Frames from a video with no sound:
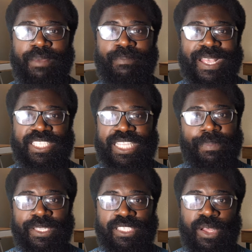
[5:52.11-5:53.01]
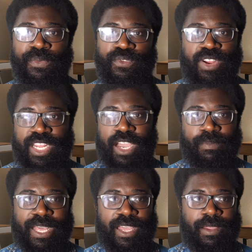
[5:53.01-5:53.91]
the best stepping stone for any young
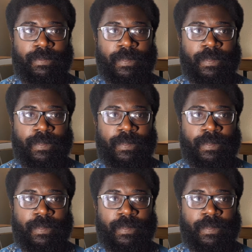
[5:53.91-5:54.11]
player.